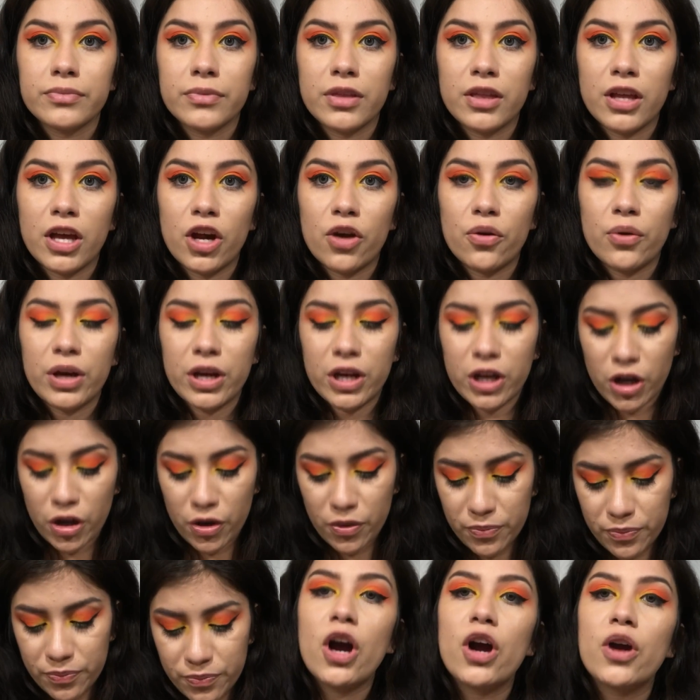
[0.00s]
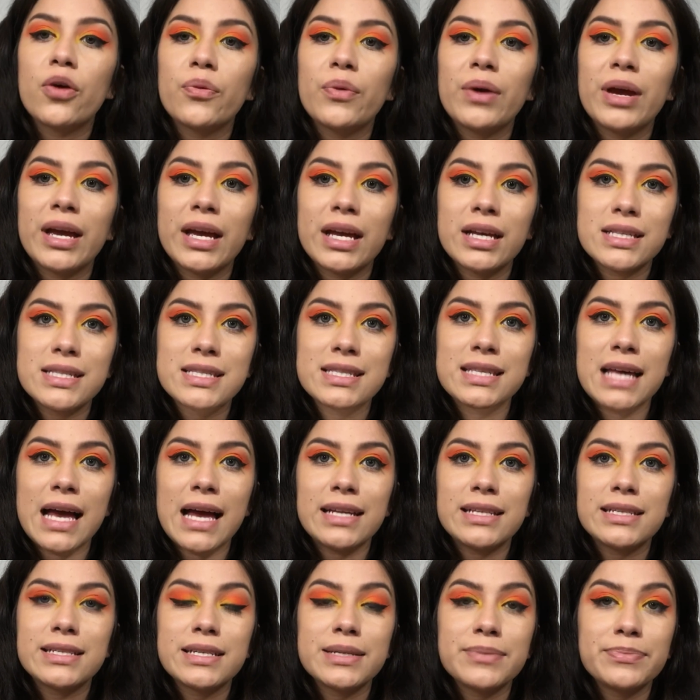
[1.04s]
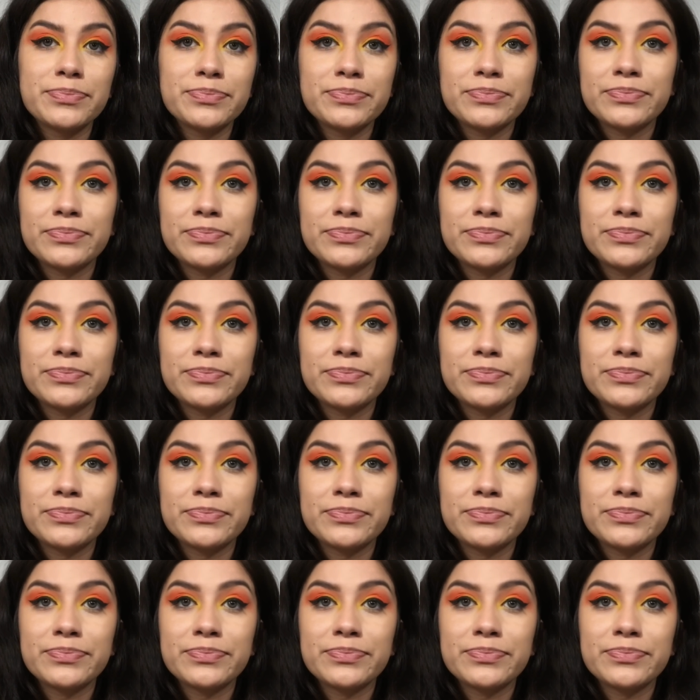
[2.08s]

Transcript: There we go. Our wing is set.